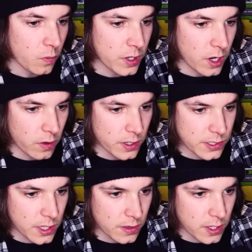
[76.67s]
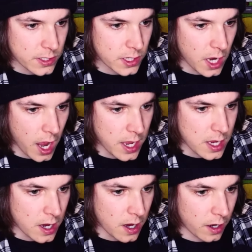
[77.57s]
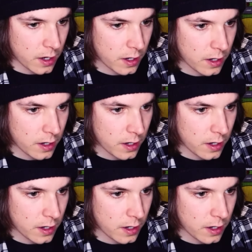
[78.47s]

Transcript: we notice that this guy here...